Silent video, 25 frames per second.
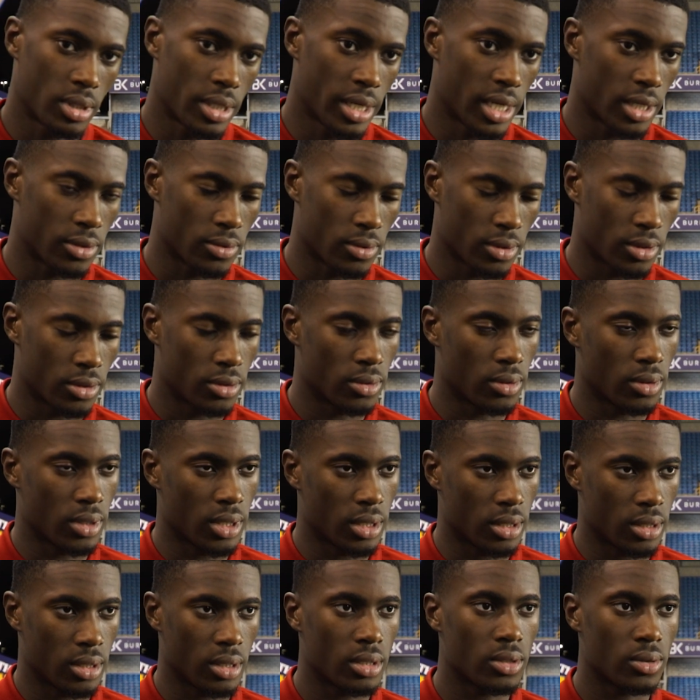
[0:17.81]
The next one,
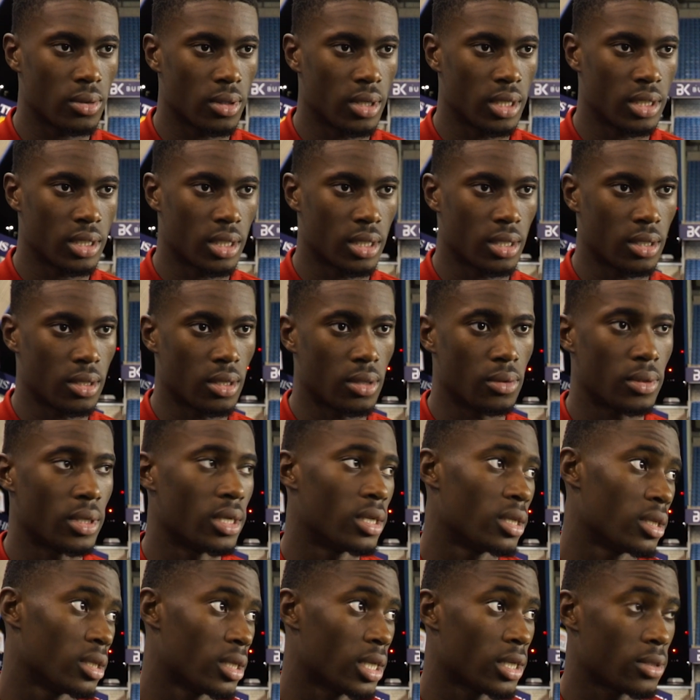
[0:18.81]
surely it's going to go in.
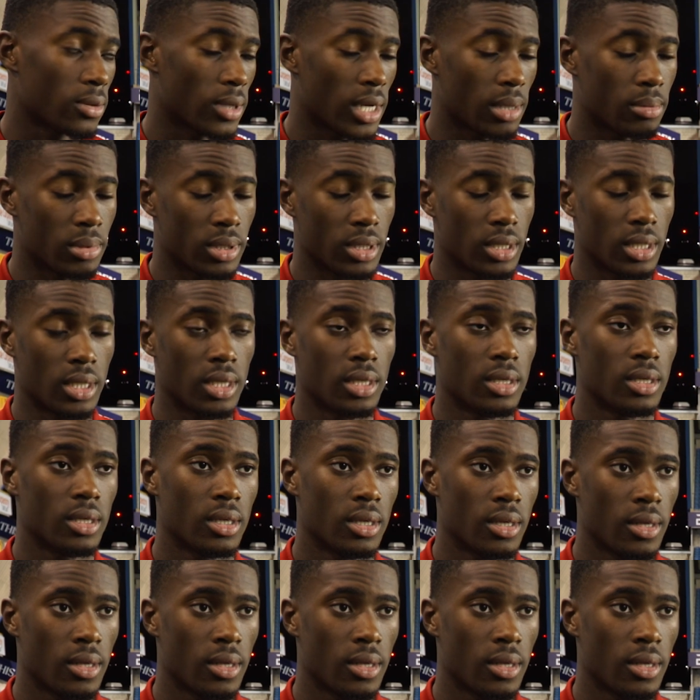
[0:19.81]
That's what happened today.